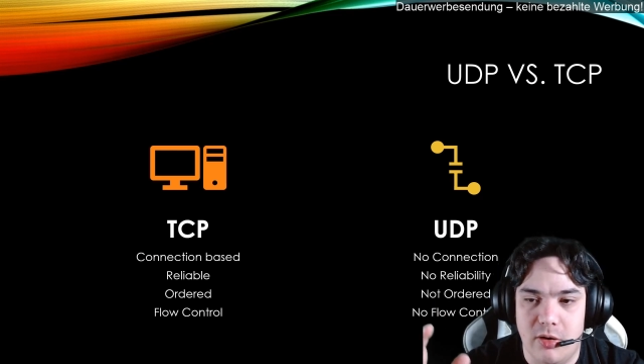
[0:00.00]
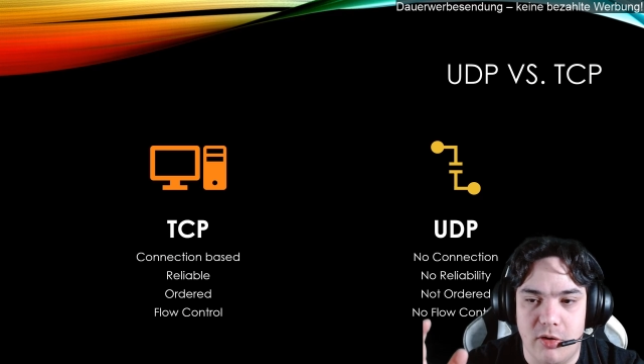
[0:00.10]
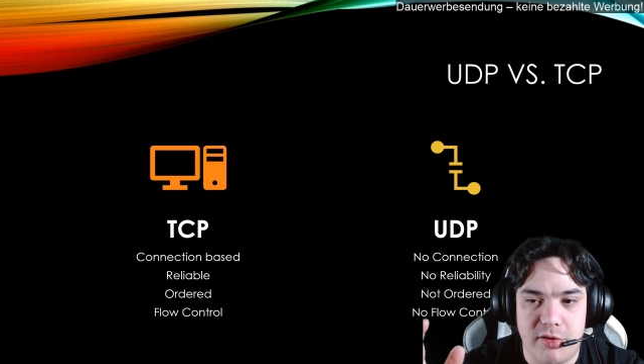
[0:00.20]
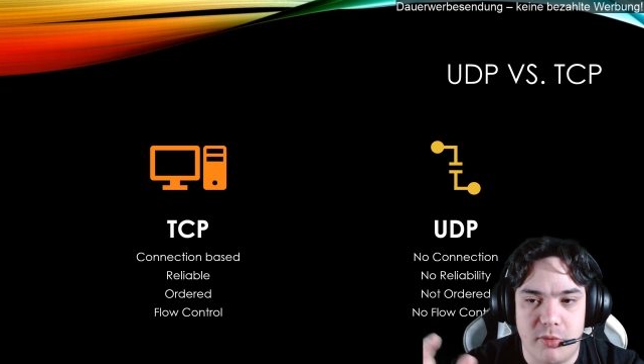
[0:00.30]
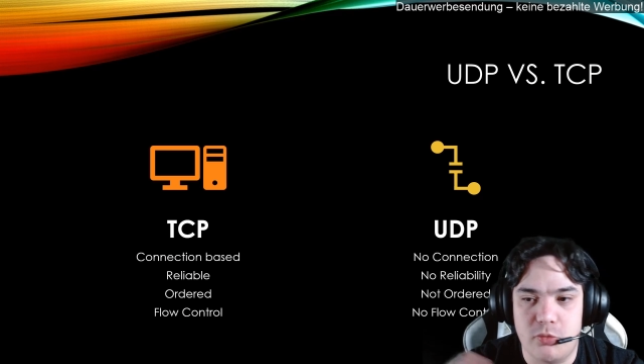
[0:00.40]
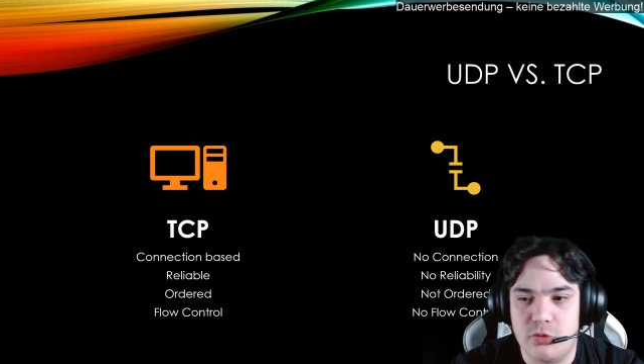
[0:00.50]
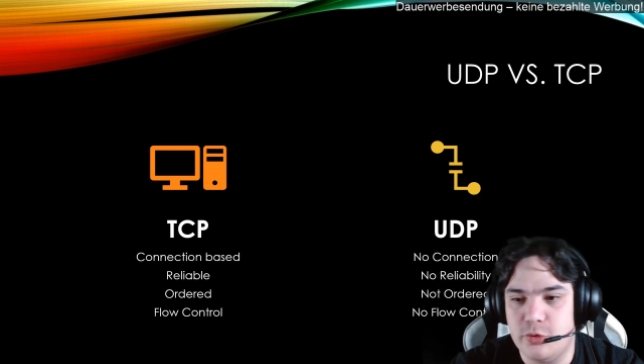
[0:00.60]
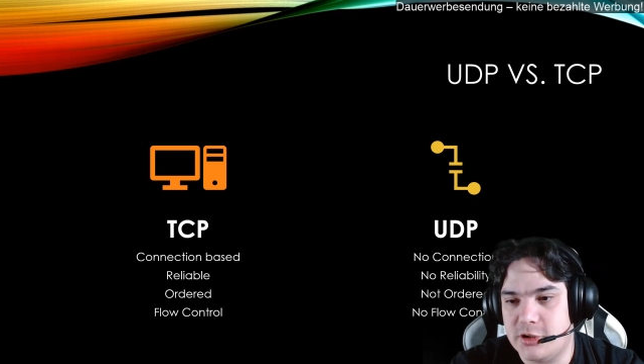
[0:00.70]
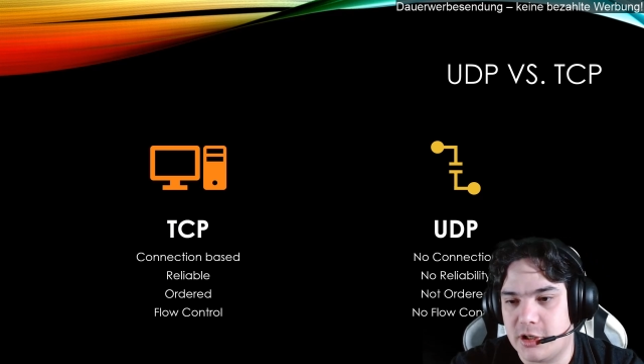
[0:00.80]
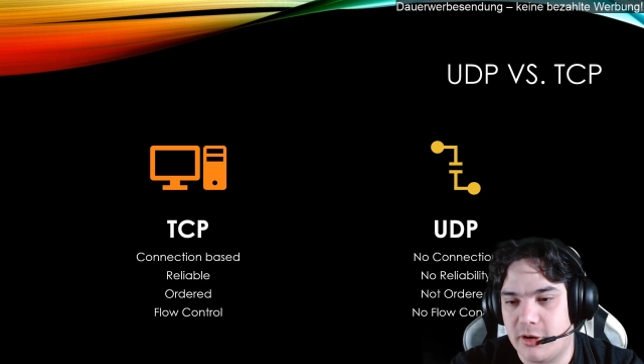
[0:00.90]
some
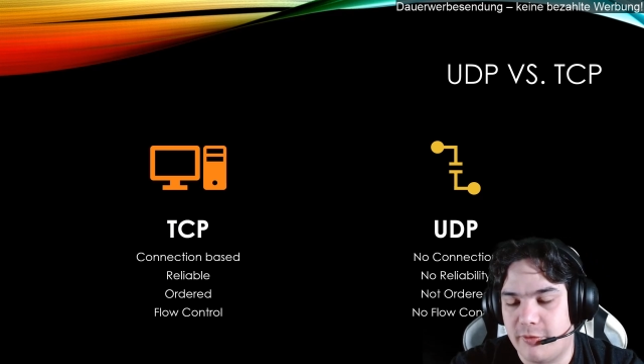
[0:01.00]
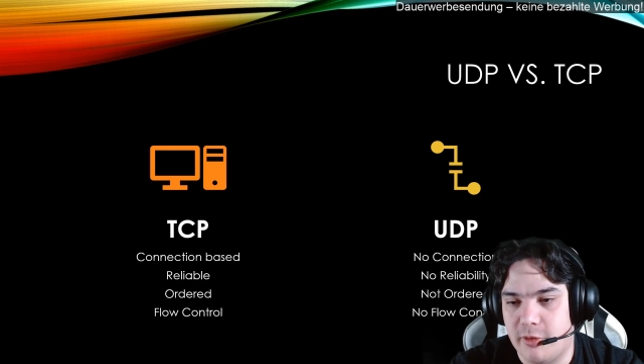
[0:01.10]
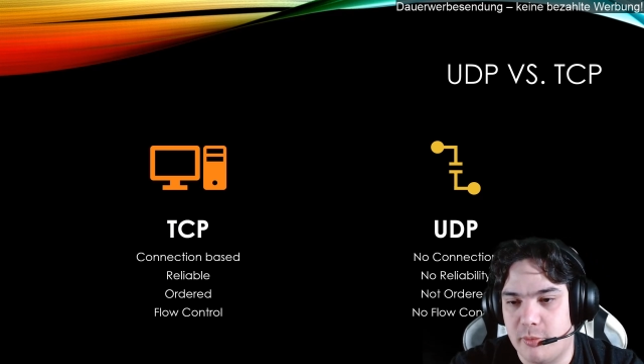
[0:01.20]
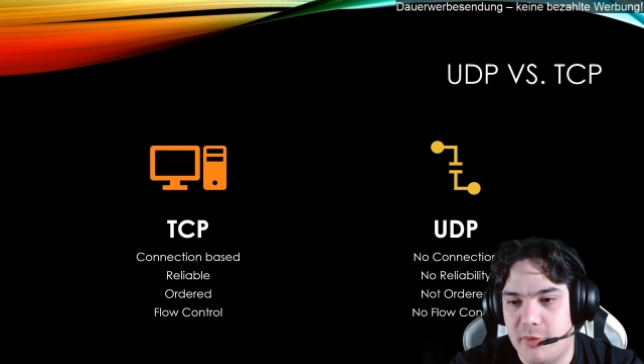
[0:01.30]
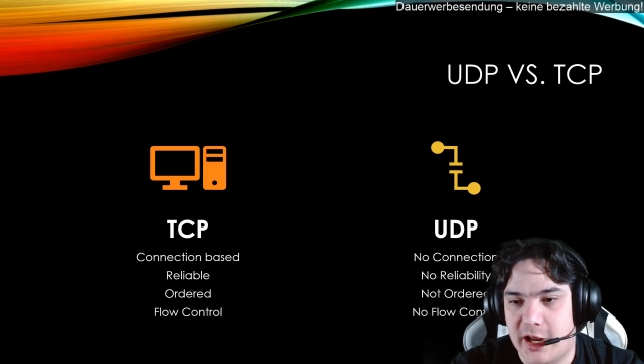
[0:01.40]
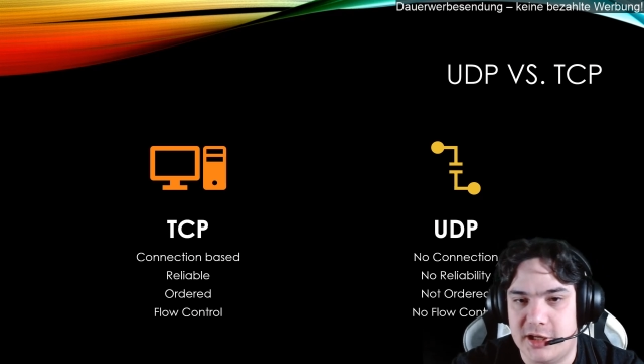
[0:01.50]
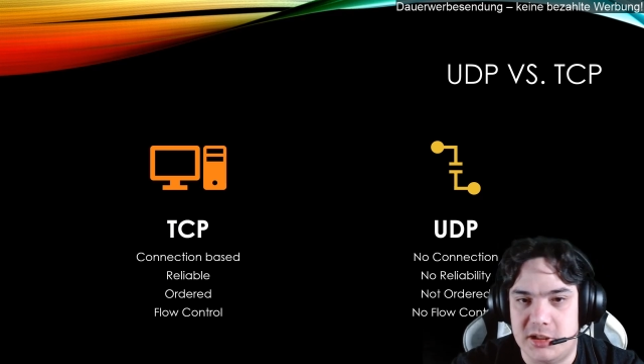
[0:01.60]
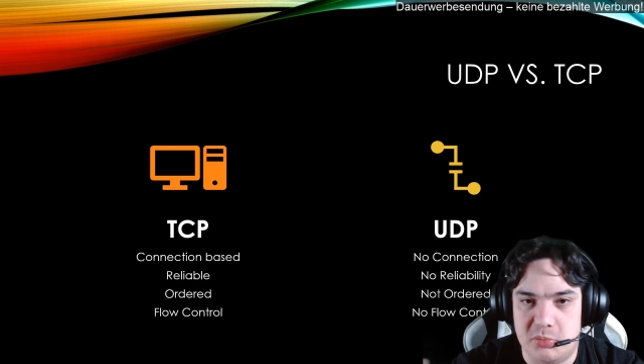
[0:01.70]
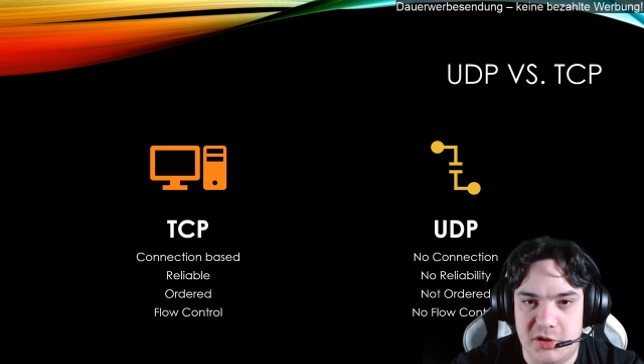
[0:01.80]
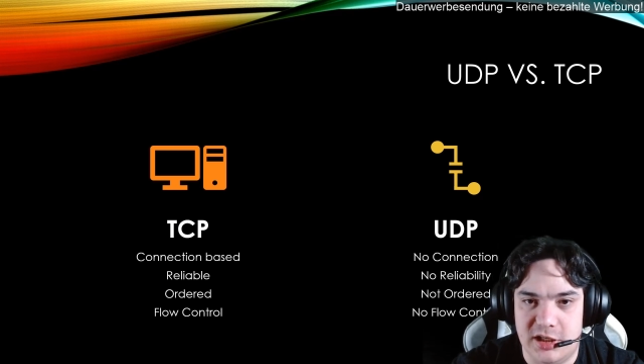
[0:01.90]
router from A
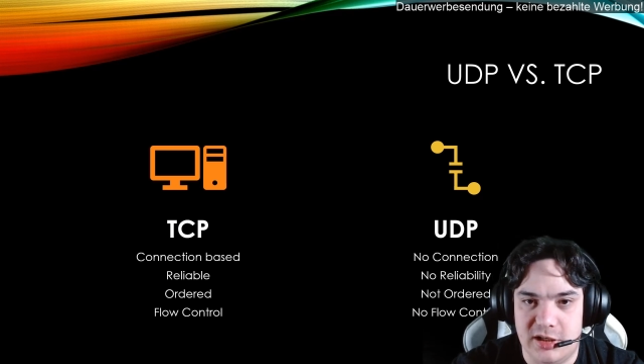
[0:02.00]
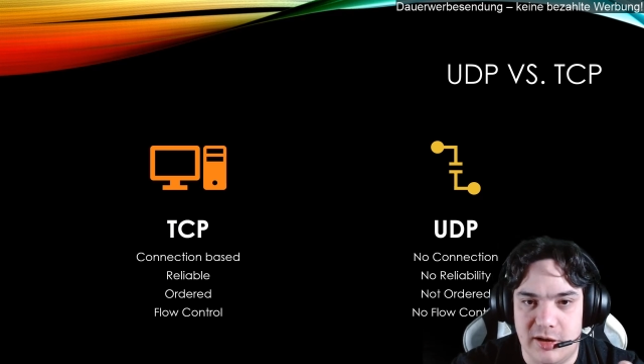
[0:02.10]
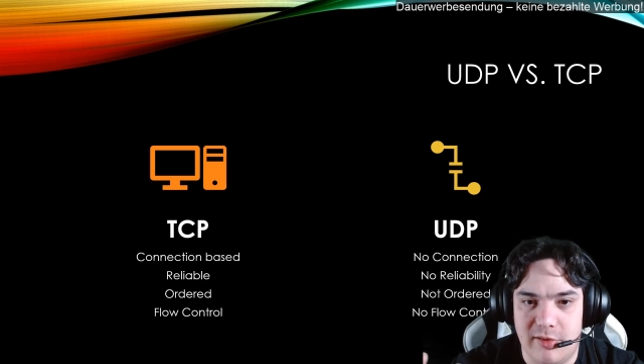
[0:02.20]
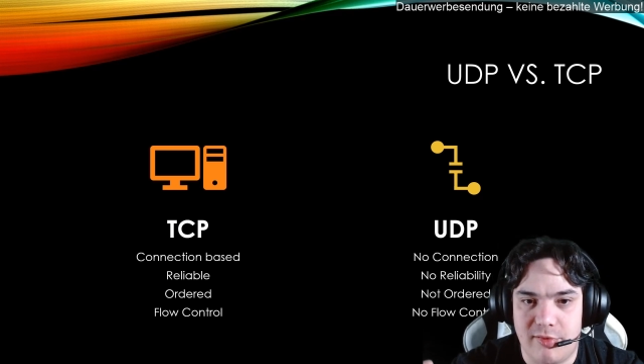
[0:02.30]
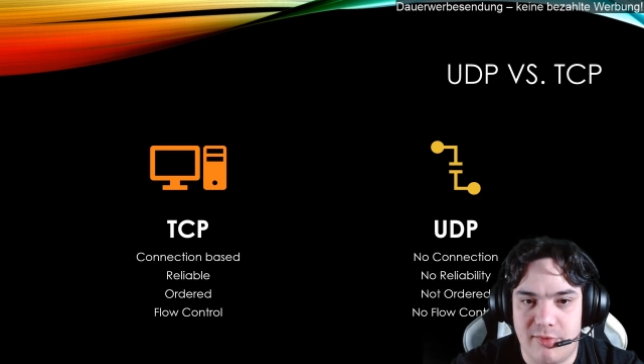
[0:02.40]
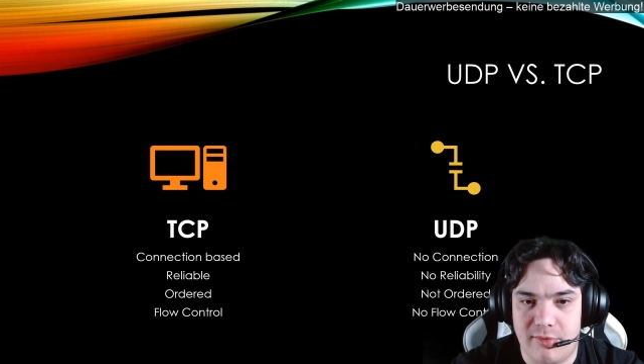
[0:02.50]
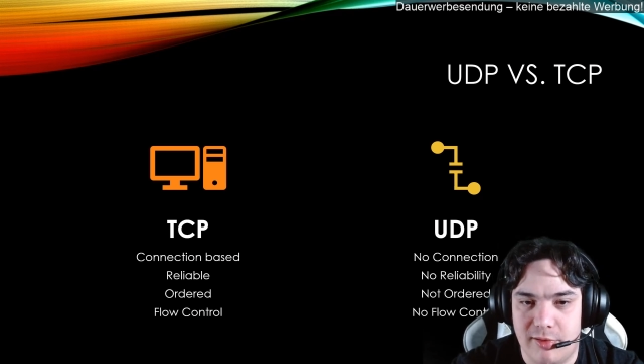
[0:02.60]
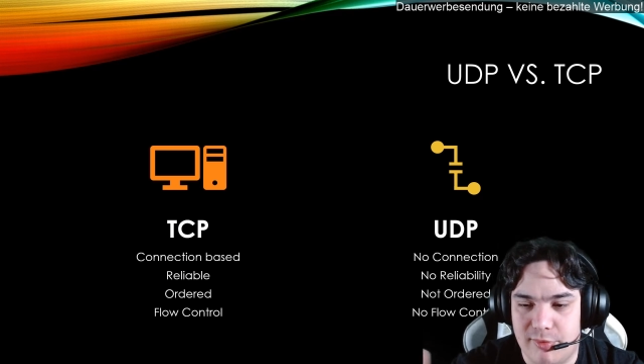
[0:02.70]
to B is